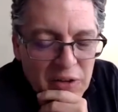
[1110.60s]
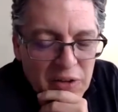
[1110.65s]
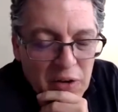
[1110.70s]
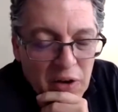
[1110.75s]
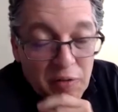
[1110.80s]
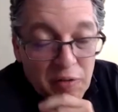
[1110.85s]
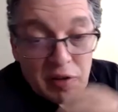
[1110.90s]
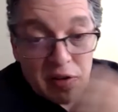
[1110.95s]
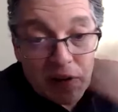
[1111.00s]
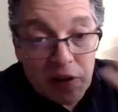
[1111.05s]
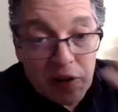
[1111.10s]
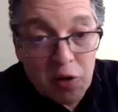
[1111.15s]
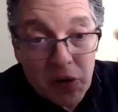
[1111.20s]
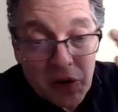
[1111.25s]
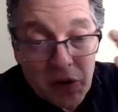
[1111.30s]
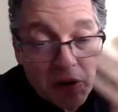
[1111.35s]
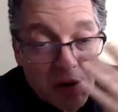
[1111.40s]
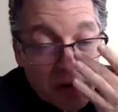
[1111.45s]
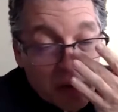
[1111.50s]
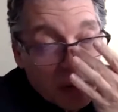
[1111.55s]
obviously,
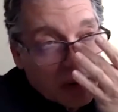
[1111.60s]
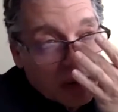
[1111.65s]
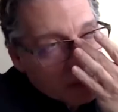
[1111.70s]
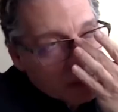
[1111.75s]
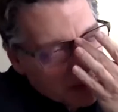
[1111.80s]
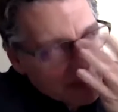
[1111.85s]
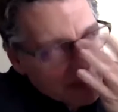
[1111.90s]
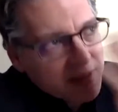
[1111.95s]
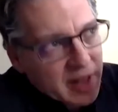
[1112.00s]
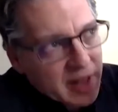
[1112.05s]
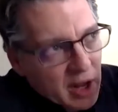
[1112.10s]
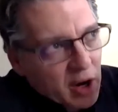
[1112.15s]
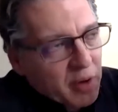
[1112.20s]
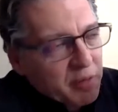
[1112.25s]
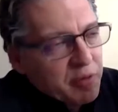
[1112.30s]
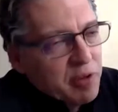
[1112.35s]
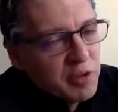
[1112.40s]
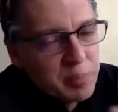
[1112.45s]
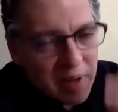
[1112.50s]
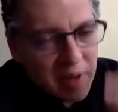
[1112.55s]
your well, it's not
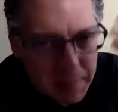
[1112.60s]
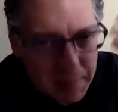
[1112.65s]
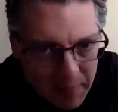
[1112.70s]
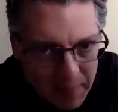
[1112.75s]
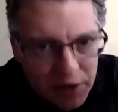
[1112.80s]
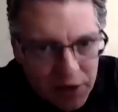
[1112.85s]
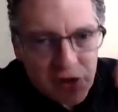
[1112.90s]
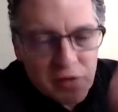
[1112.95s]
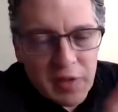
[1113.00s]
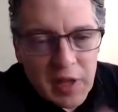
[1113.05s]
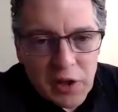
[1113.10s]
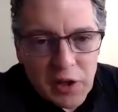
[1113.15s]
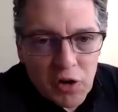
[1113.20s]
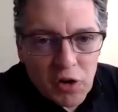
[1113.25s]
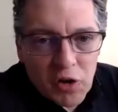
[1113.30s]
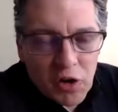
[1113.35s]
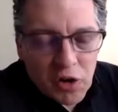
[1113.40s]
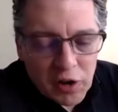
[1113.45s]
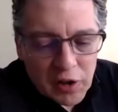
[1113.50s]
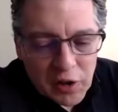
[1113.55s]
obvious, but I mentioned that your
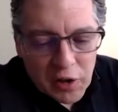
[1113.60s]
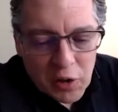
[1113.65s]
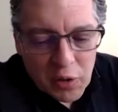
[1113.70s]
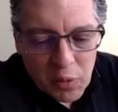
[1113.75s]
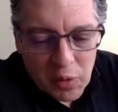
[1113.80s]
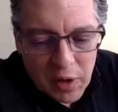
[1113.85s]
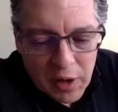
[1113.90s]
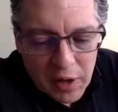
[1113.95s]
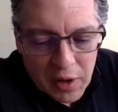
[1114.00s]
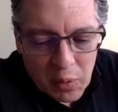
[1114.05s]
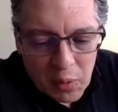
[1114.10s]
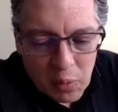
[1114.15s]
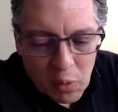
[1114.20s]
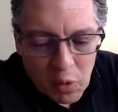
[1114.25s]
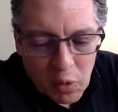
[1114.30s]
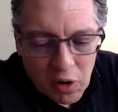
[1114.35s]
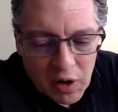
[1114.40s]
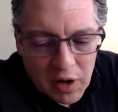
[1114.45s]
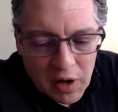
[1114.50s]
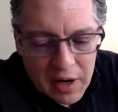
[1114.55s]
earlier uh,
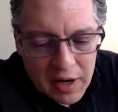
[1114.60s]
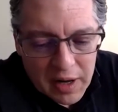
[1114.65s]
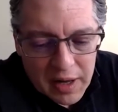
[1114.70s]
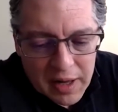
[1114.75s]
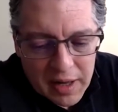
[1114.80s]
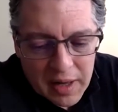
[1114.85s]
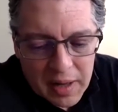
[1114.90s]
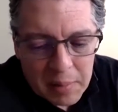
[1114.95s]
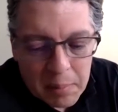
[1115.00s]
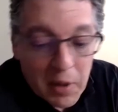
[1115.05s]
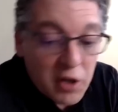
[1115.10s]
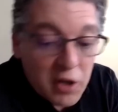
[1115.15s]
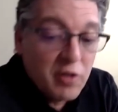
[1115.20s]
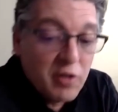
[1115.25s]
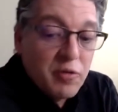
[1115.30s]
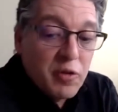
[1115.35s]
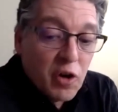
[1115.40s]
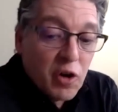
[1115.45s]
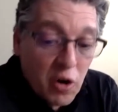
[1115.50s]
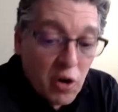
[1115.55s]
work, uh, much
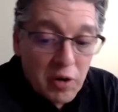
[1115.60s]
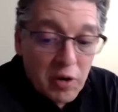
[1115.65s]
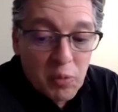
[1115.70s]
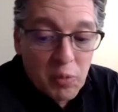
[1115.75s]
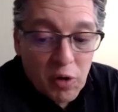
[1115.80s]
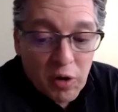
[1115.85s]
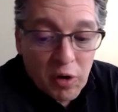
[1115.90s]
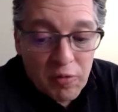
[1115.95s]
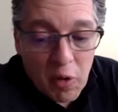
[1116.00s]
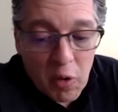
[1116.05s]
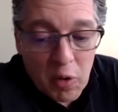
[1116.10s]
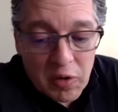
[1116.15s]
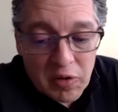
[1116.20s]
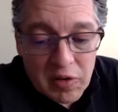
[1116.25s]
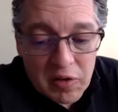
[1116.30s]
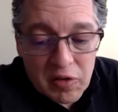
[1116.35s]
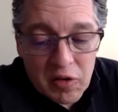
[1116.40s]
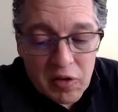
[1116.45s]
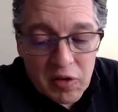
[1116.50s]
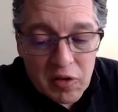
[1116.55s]
of your current work,
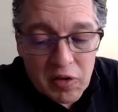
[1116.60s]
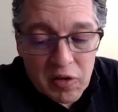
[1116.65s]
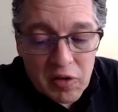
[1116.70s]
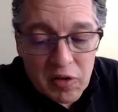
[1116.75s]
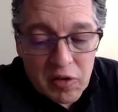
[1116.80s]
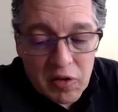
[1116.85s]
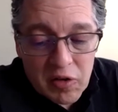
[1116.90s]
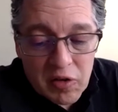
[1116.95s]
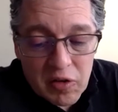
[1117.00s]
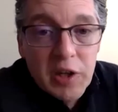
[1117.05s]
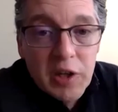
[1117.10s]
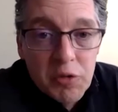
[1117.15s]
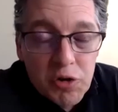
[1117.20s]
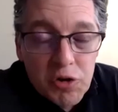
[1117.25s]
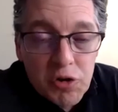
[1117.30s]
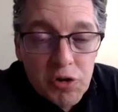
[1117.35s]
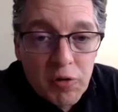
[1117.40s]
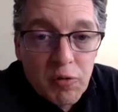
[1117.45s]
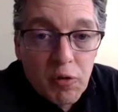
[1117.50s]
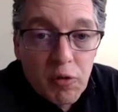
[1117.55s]
focuses on
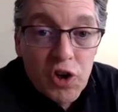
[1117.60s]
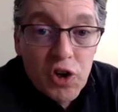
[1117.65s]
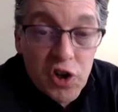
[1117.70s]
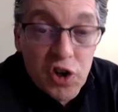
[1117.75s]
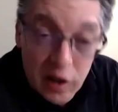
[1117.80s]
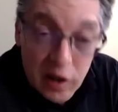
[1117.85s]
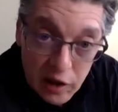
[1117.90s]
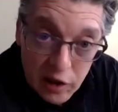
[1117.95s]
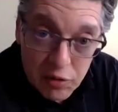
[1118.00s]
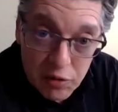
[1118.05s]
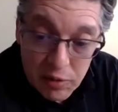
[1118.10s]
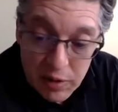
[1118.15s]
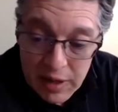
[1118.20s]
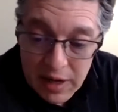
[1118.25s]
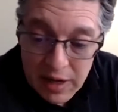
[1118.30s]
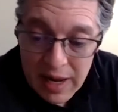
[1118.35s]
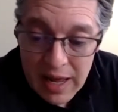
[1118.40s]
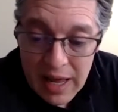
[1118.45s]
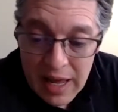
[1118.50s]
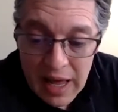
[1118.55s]
Yiddish literature for
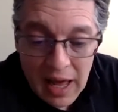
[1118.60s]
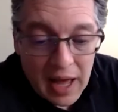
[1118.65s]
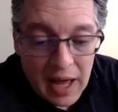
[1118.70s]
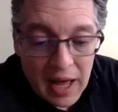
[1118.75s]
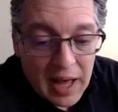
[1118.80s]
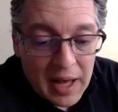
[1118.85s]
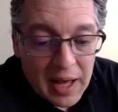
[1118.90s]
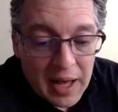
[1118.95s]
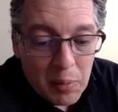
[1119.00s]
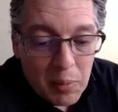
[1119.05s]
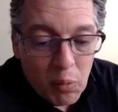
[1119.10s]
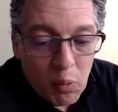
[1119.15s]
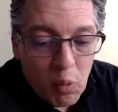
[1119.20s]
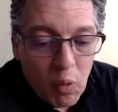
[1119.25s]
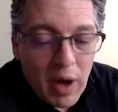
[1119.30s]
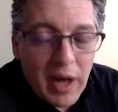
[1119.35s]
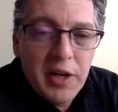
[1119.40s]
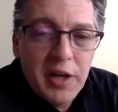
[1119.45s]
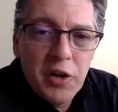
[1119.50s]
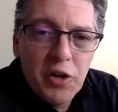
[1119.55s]
children. Uh,
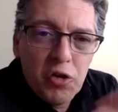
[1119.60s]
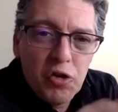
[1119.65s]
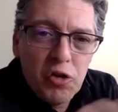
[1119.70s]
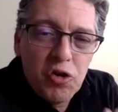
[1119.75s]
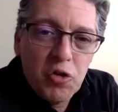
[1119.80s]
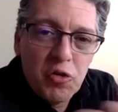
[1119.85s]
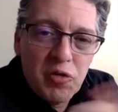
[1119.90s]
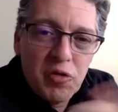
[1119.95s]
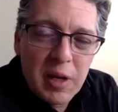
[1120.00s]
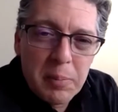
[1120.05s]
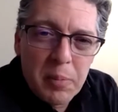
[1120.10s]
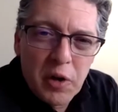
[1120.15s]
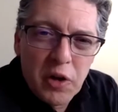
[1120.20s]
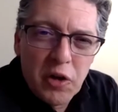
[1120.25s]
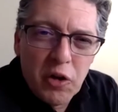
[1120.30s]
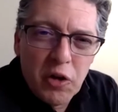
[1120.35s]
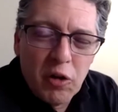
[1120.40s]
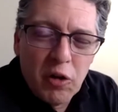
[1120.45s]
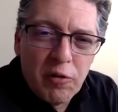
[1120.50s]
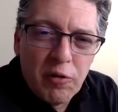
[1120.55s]
why did you choose that
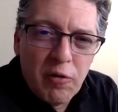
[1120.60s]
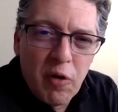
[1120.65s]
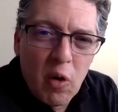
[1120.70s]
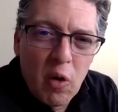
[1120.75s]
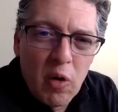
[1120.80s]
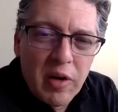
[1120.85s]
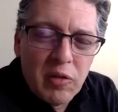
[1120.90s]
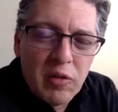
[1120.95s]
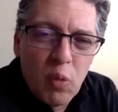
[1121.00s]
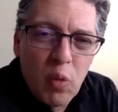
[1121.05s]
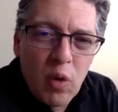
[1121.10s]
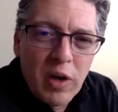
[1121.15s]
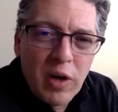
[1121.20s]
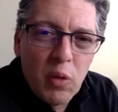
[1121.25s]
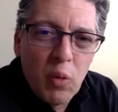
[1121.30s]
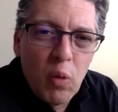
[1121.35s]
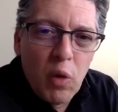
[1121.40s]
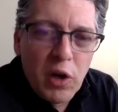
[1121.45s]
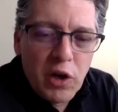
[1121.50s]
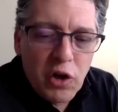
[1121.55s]
particular focus?
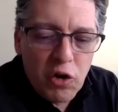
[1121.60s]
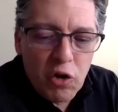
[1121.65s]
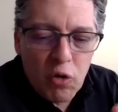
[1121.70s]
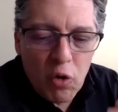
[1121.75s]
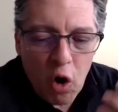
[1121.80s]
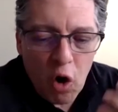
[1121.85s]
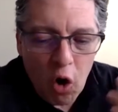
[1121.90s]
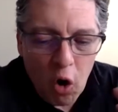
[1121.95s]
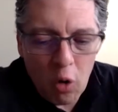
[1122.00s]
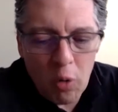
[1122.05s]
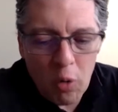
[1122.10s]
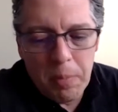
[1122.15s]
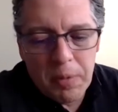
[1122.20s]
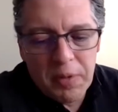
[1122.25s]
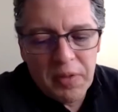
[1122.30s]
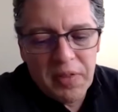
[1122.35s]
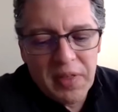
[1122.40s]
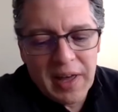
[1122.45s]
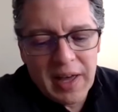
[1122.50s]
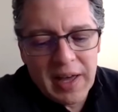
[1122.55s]
What what do you hope
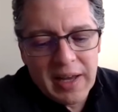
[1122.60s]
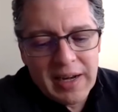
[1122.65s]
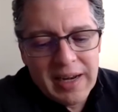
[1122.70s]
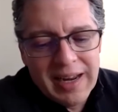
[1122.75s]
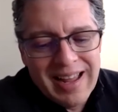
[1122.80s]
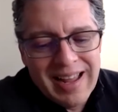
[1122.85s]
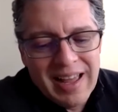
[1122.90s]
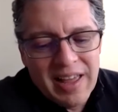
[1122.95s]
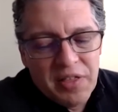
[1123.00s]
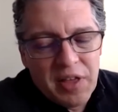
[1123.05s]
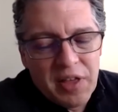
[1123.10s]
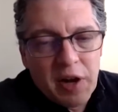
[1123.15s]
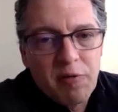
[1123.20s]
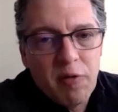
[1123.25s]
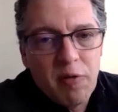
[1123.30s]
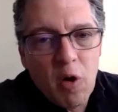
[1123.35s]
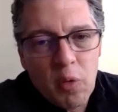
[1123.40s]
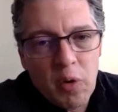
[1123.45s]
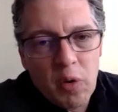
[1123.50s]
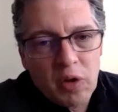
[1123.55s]
that that
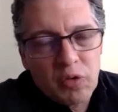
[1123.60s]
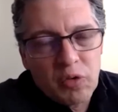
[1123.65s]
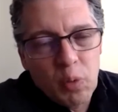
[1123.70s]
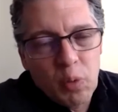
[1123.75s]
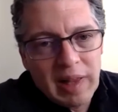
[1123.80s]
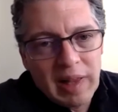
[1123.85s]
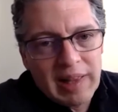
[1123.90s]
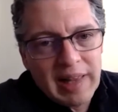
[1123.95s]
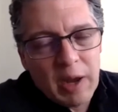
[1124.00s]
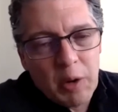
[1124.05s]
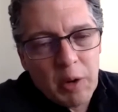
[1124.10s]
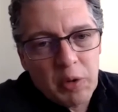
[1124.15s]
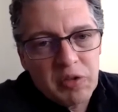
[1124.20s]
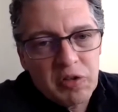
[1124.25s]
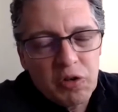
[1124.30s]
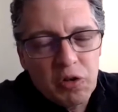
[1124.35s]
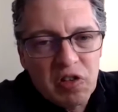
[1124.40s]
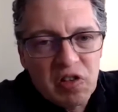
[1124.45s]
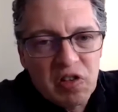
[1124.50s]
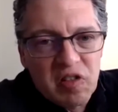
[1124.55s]
focus will allow us
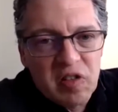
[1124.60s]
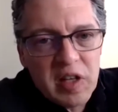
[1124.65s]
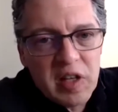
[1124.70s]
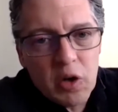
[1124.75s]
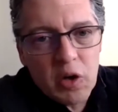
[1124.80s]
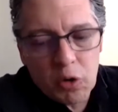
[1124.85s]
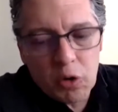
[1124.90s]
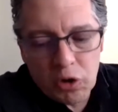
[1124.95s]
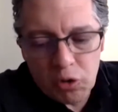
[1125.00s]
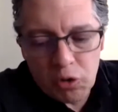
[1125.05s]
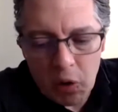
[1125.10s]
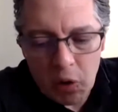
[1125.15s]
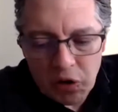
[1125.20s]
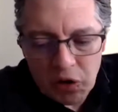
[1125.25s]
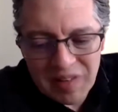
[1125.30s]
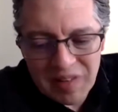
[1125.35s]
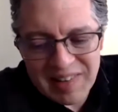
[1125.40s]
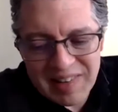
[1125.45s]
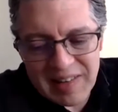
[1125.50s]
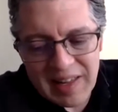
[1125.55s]
to see or to
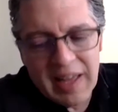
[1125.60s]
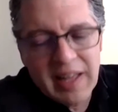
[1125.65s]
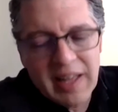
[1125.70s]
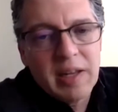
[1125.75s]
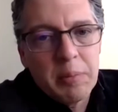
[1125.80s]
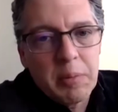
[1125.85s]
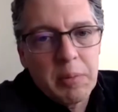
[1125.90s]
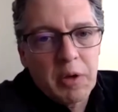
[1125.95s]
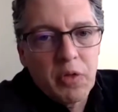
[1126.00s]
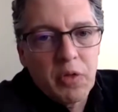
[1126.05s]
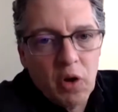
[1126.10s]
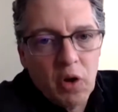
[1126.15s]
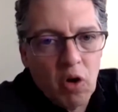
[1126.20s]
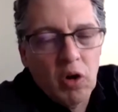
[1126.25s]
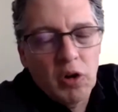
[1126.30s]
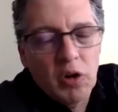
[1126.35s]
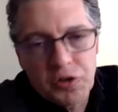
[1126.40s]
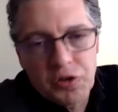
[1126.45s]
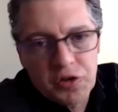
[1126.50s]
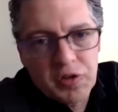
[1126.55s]
understand about the
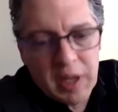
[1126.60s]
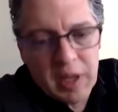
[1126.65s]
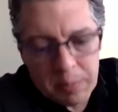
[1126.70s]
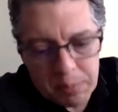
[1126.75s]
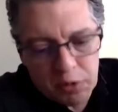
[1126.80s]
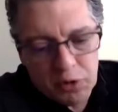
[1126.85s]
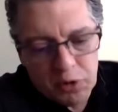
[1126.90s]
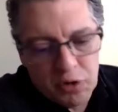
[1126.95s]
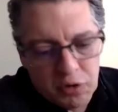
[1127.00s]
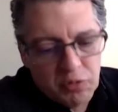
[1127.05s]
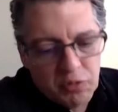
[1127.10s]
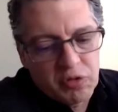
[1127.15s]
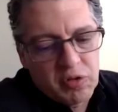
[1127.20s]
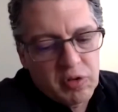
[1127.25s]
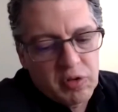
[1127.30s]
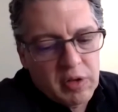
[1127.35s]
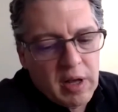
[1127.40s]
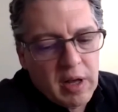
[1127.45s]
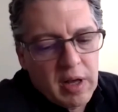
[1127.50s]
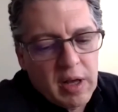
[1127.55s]
culture that
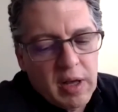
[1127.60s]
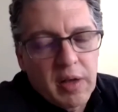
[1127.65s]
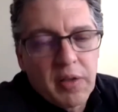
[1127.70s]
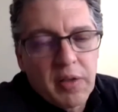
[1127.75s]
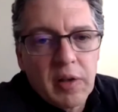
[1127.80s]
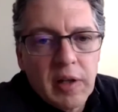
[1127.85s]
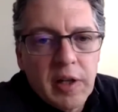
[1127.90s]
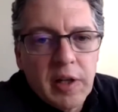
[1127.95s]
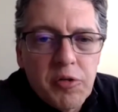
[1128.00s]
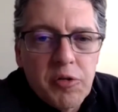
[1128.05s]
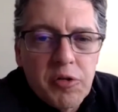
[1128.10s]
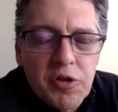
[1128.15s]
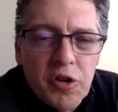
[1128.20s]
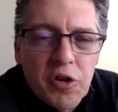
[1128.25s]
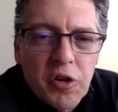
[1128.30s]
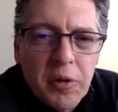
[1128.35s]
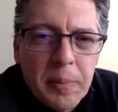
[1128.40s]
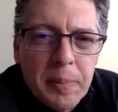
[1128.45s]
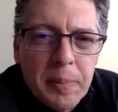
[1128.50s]
produced uh, the literature?